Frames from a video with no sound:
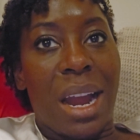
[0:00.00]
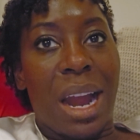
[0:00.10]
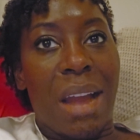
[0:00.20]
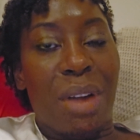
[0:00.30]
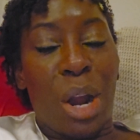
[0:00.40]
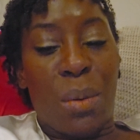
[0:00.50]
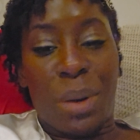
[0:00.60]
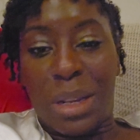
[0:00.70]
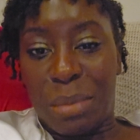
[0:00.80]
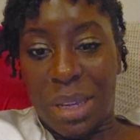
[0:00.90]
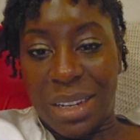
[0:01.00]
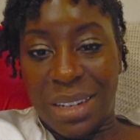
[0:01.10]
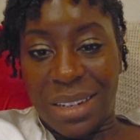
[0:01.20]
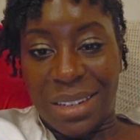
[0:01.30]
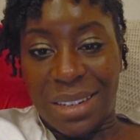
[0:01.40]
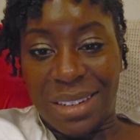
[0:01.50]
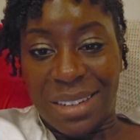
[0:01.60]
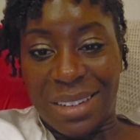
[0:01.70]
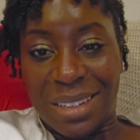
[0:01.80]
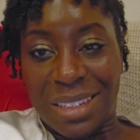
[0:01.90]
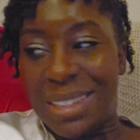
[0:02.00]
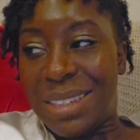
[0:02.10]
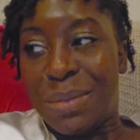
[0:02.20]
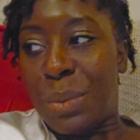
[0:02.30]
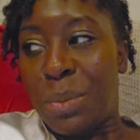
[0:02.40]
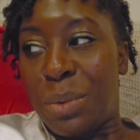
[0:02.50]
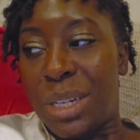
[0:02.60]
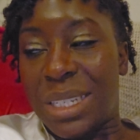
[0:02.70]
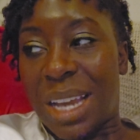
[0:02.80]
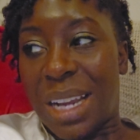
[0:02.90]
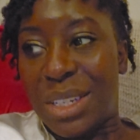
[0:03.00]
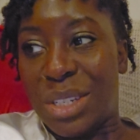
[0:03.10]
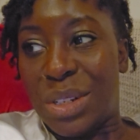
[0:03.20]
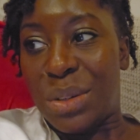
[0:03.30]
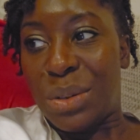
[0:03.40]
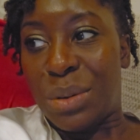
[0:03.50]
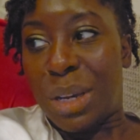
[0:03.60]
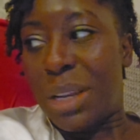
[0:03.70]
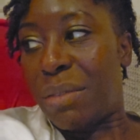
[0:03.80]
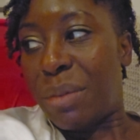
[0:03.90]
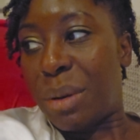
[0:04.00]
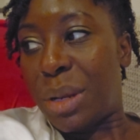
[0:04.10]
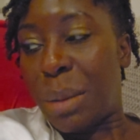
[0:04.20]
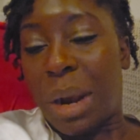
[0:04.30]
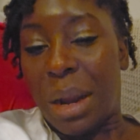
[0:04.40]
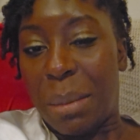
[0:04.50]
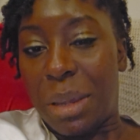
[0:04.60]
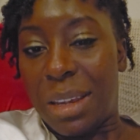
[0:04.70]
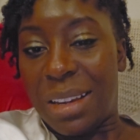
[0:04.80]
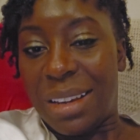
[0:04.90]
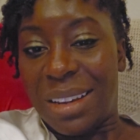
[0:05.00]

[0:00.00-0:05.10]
I've already been reassigned to a different department,